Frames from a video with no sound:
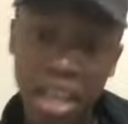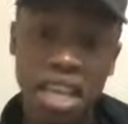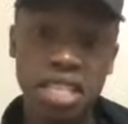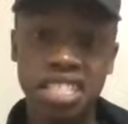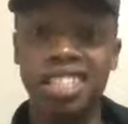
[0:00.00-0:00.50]

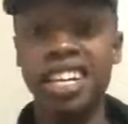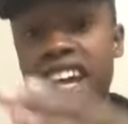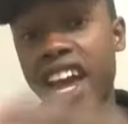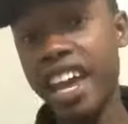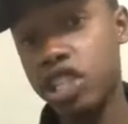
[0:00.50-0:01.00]
Pussy suck
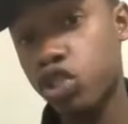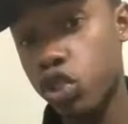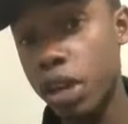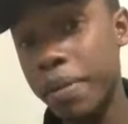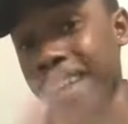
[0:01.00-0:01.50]
your mother
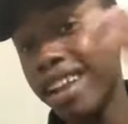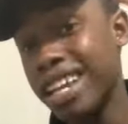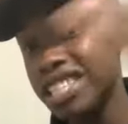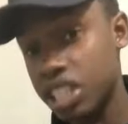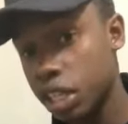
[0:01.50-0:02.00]
a
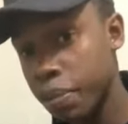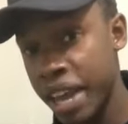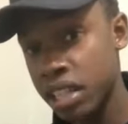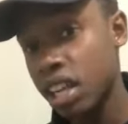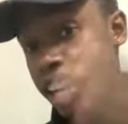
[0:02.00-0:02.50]
hundred
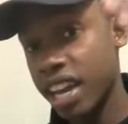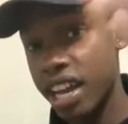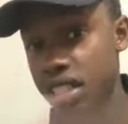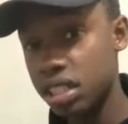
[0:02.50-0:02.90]
time.